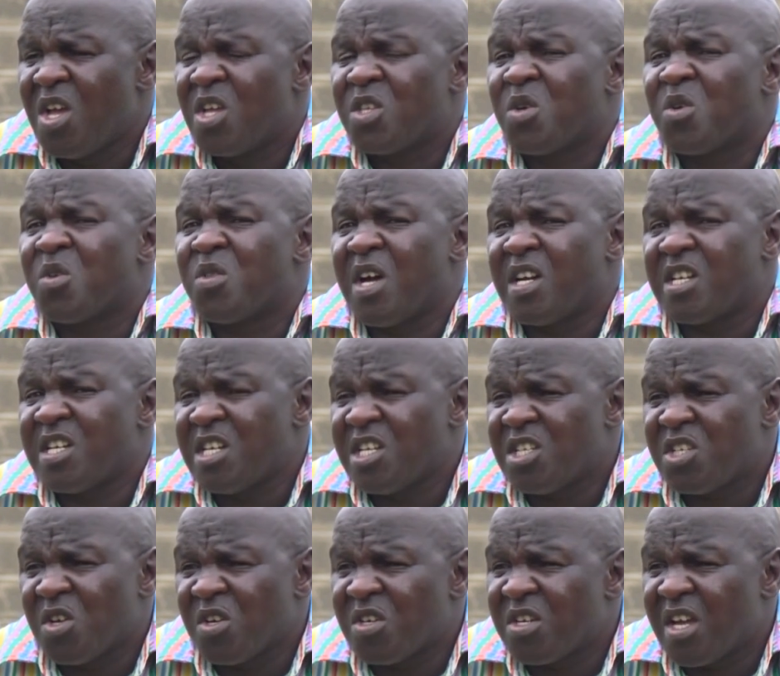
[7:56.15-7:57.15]
So that
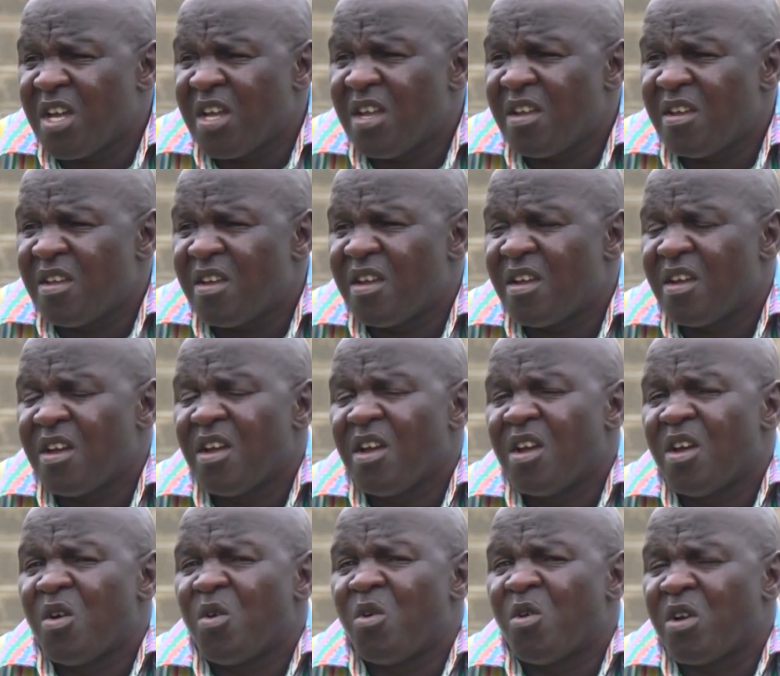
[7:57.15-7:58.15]
initial day,
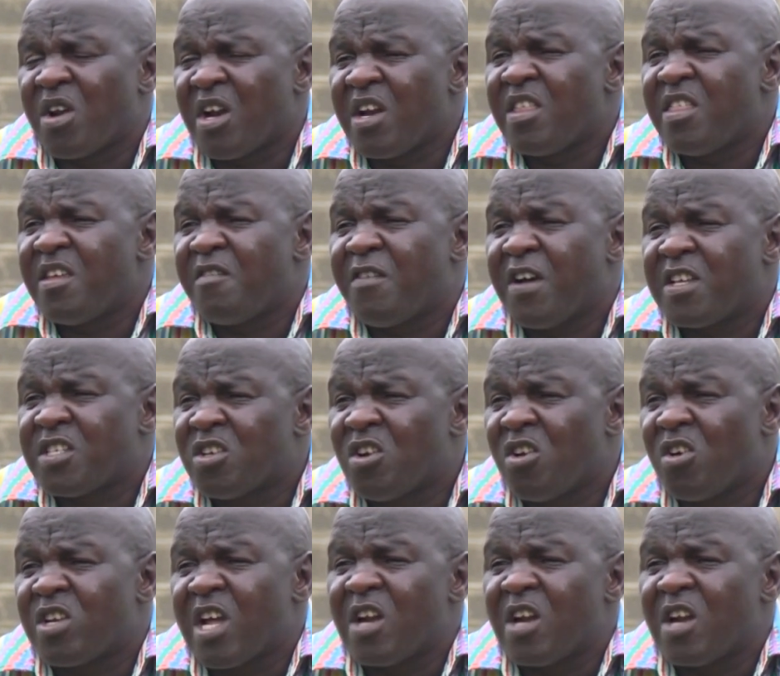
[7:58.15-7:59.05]
already the first lot